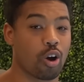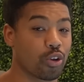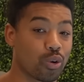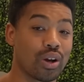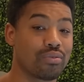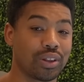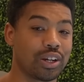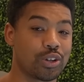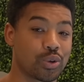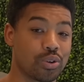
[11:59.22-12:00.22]
Are there great
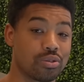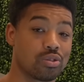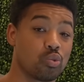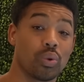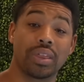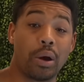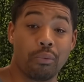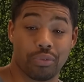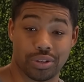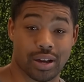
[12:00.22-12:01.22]
villain intros
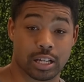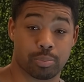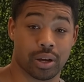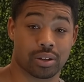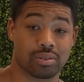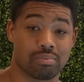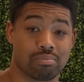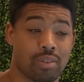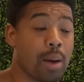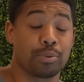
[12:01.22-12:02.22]
without these aspects?
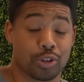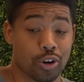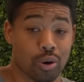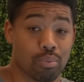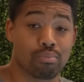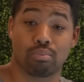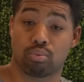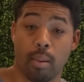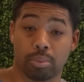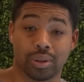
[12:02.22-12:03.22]
I'm sure,
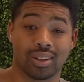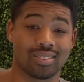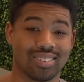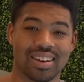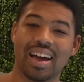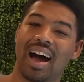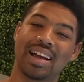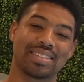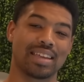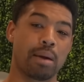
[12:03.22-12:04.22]
probably.
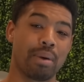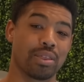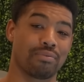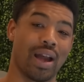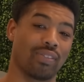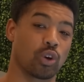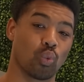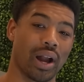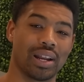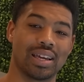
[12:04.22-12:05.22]
I stand by the fact that
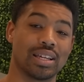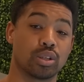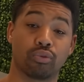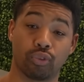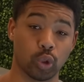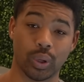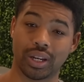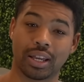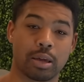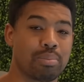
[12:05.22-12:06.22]
writing is
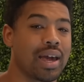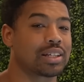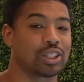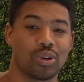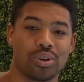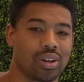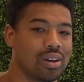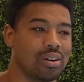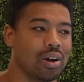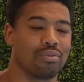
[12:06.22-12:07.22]
fluid and can be executed
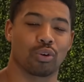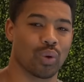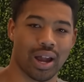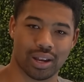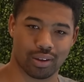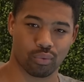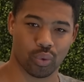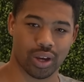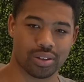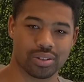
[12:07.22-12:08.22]
in a variety of
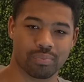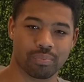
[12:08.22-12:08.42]
ways.